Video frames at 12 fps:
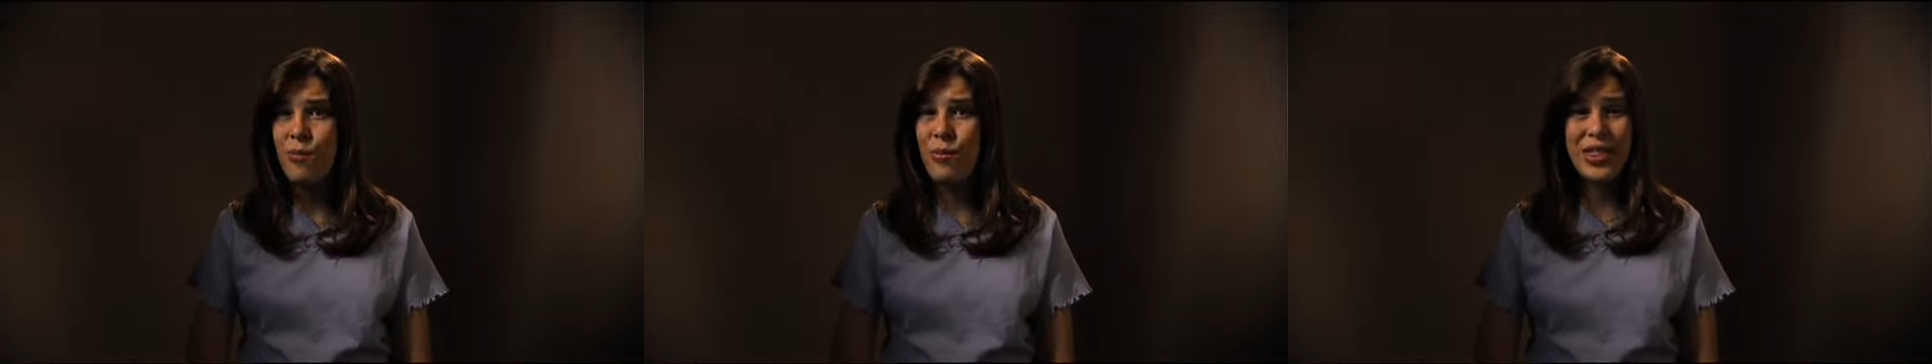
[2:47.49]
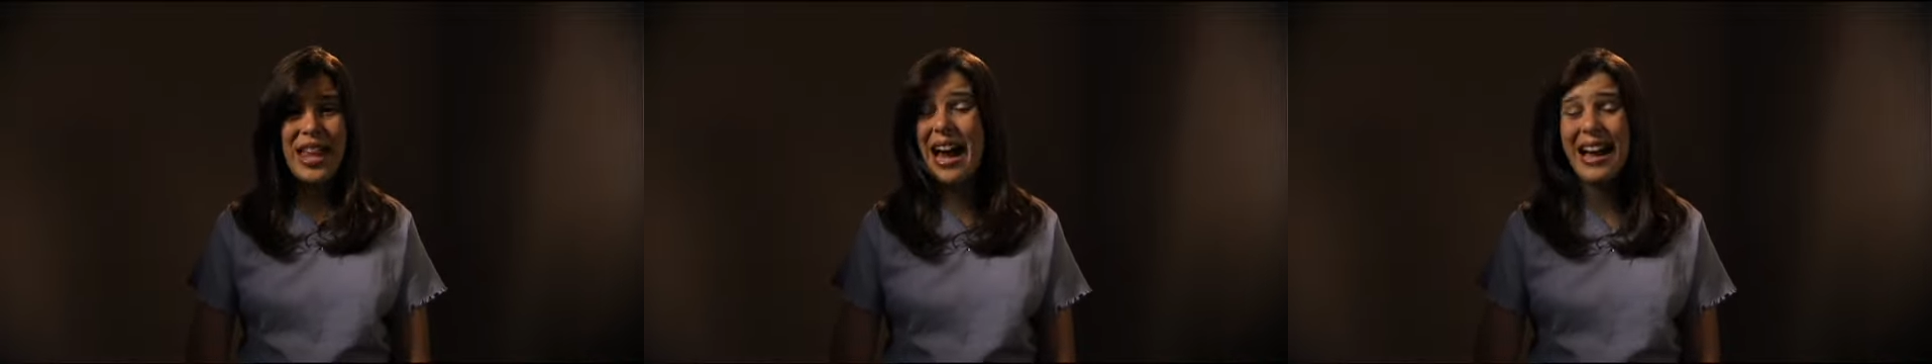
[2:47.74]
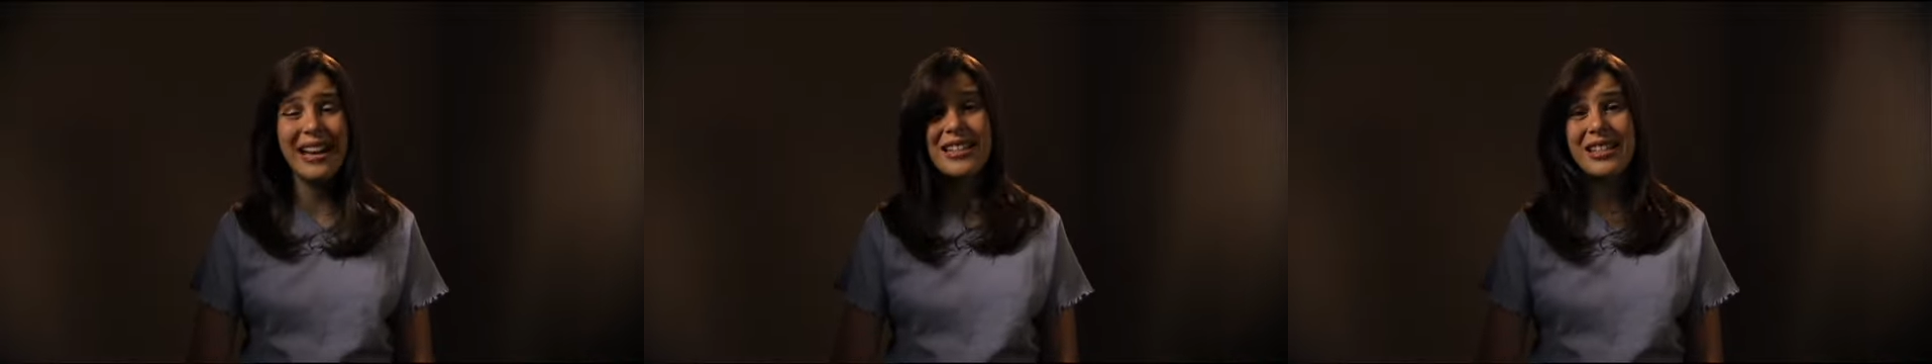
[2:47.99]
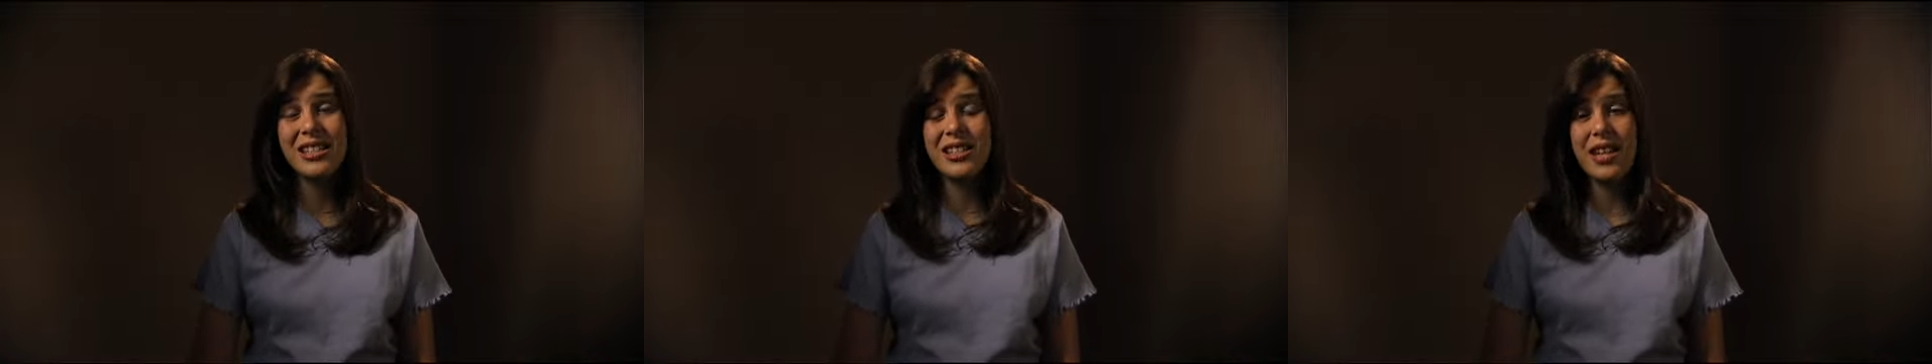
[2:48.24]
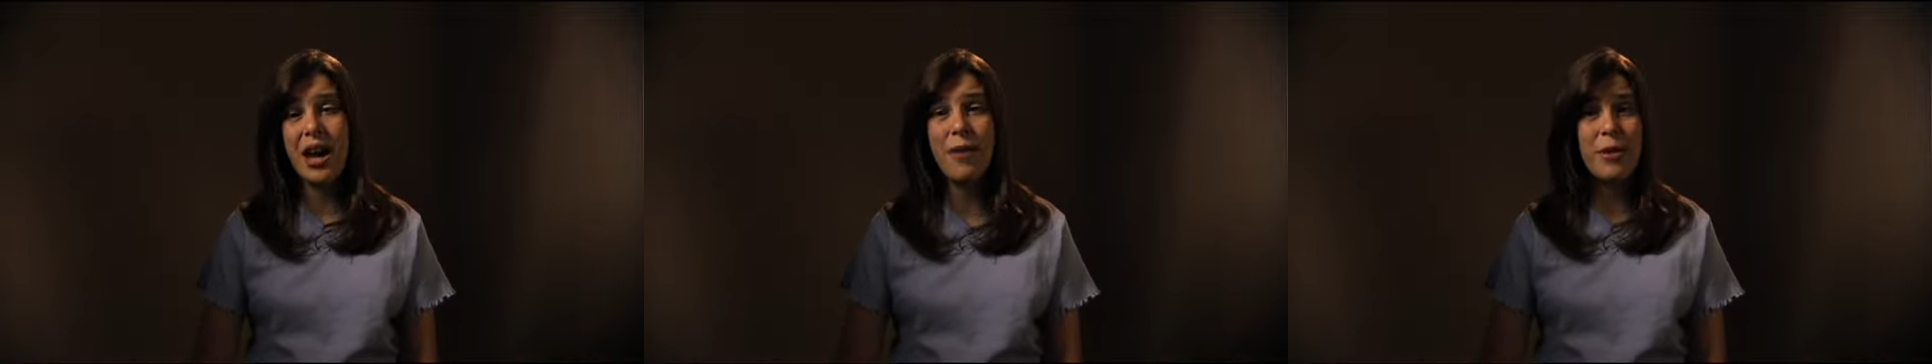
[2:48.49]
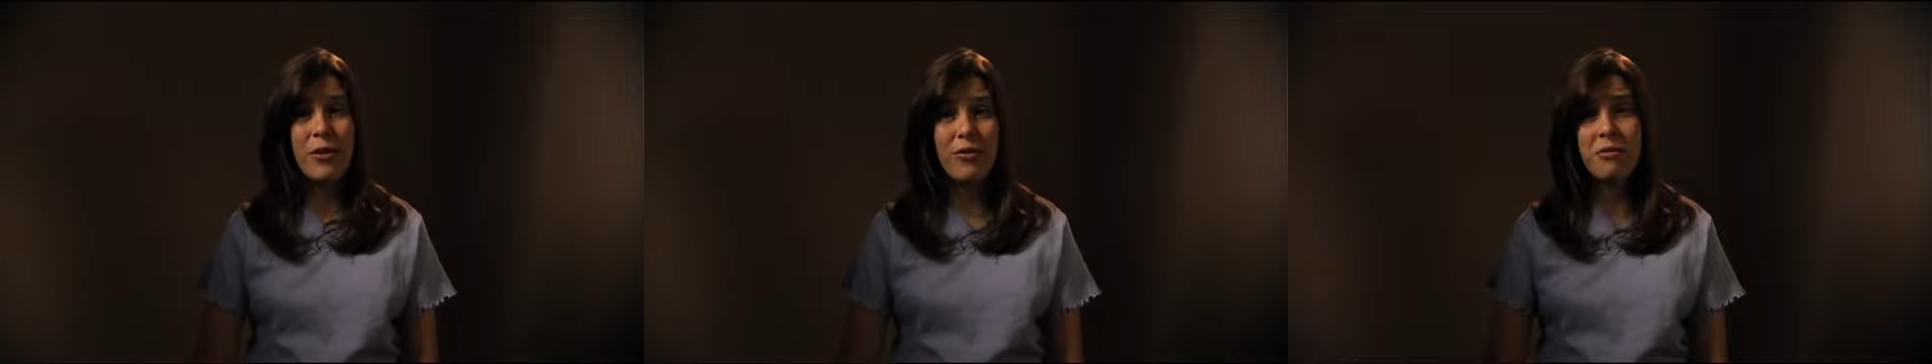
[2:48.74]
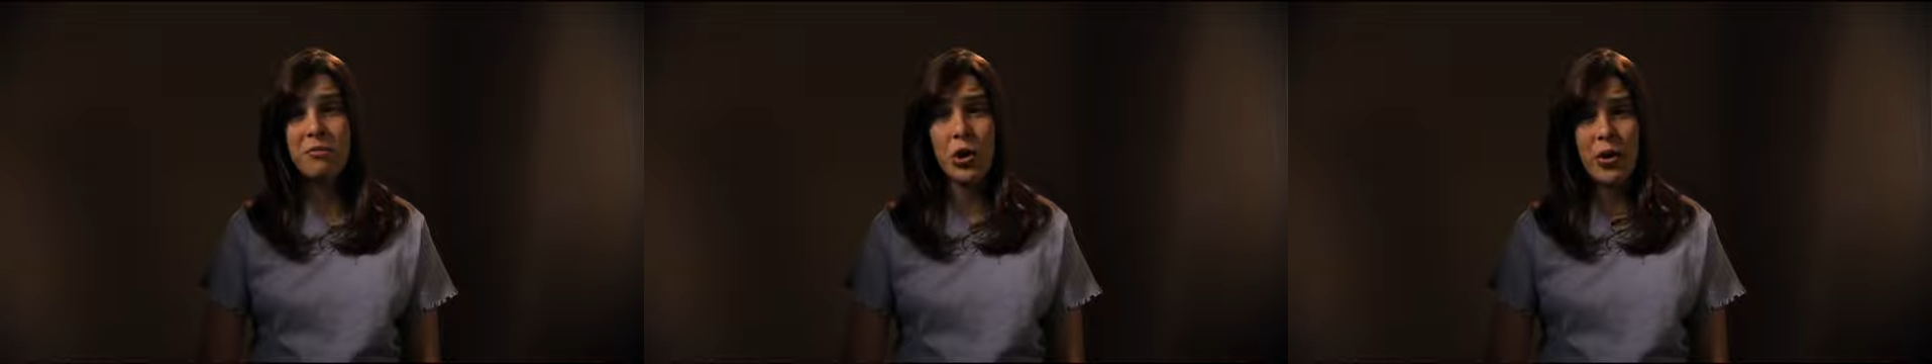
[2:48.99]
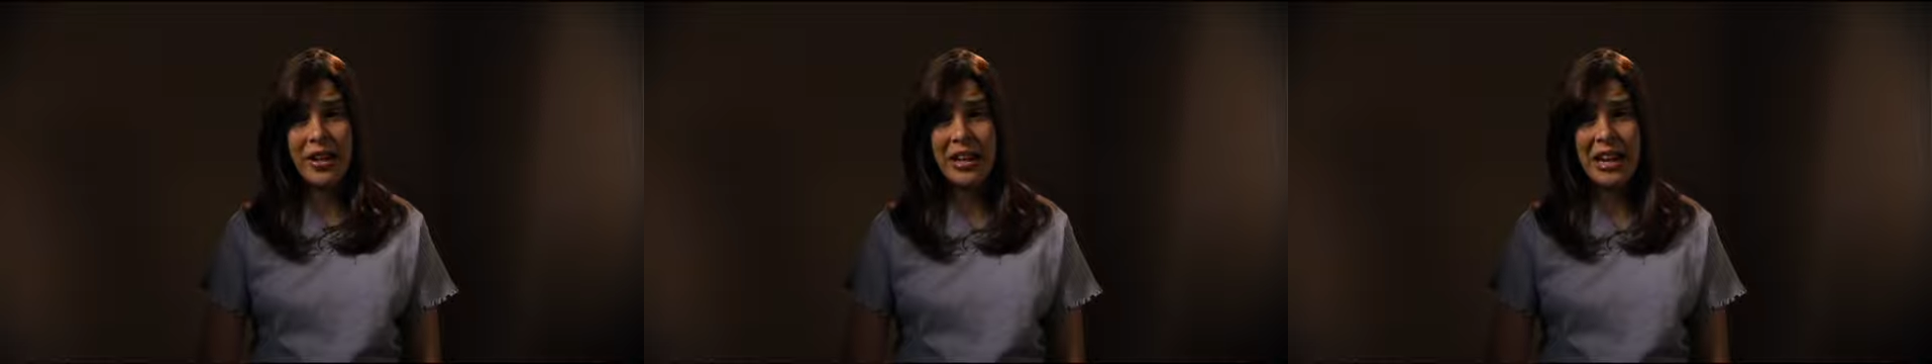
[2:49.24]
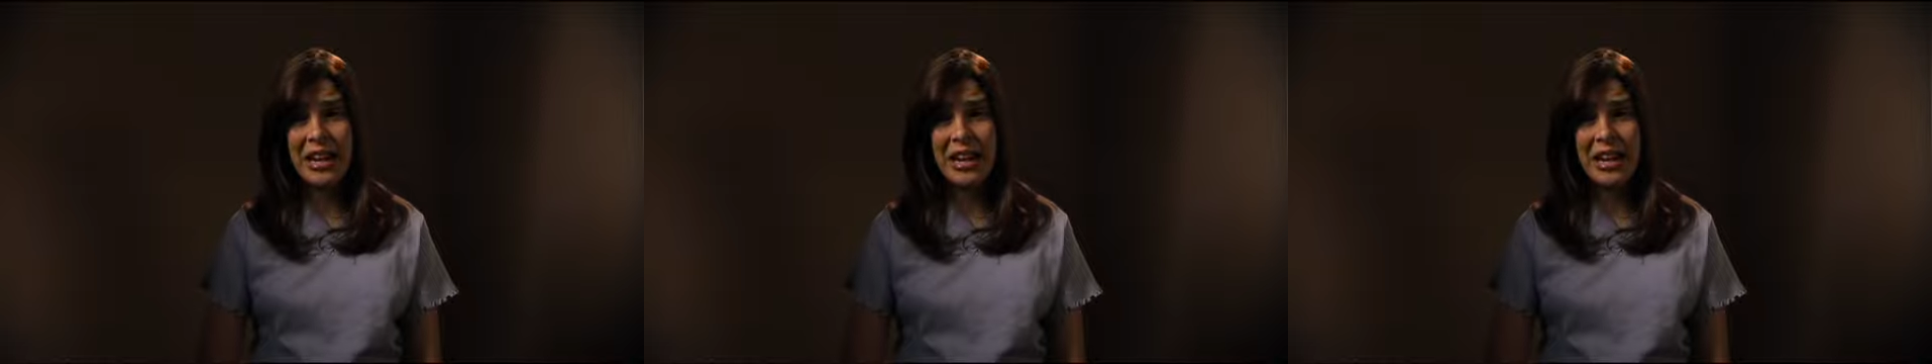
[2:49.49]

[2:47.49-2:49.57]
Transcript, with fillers: But that hasn't stopped me from knowing